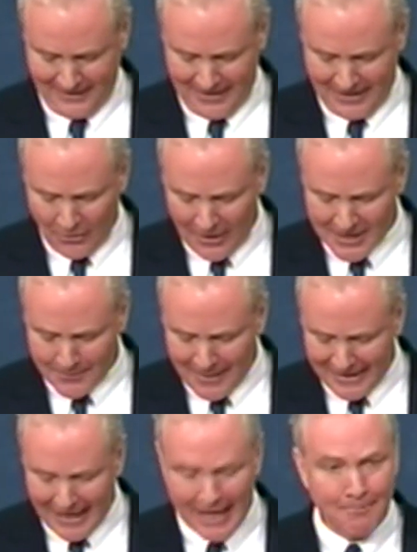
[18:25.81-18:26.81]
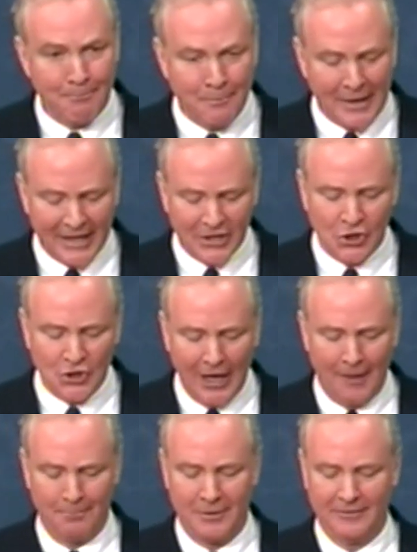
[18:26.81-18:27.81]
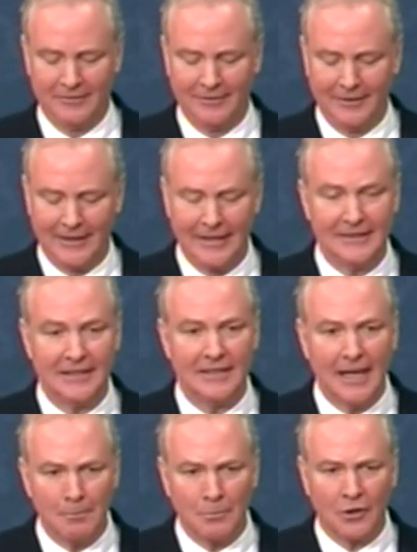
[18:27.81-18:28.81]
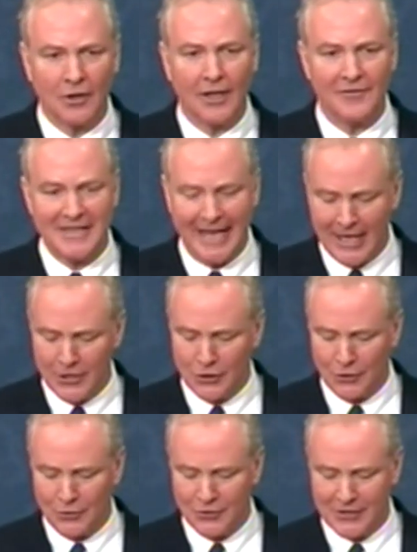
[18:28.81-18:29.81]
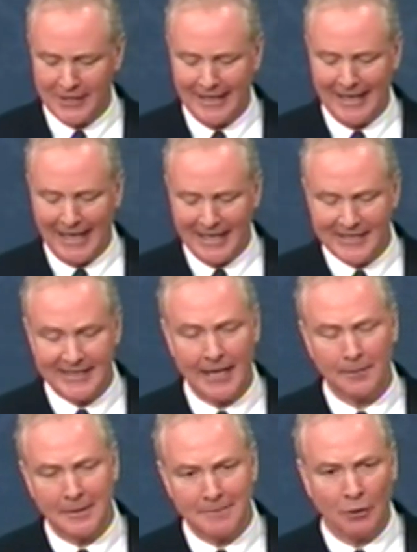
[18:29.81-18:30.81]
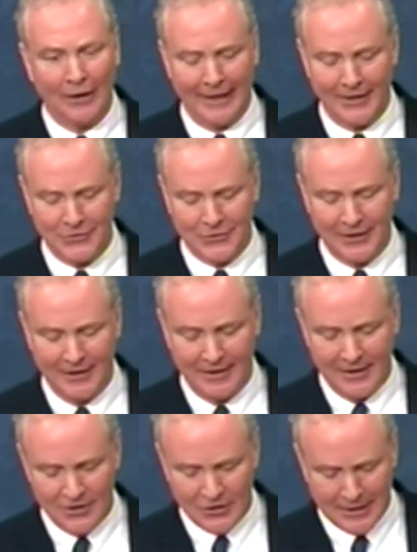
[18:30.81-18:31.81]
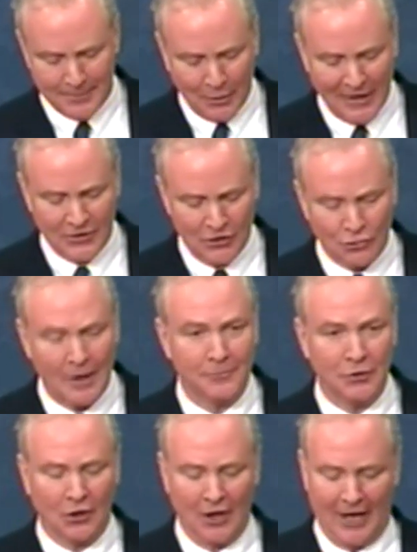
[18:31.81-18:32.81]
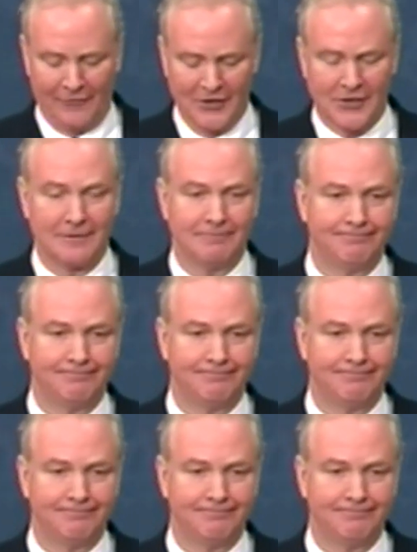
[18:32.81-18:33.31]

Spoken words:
There has been a big jump in the number of tenders and settlement plans since President Trump took office.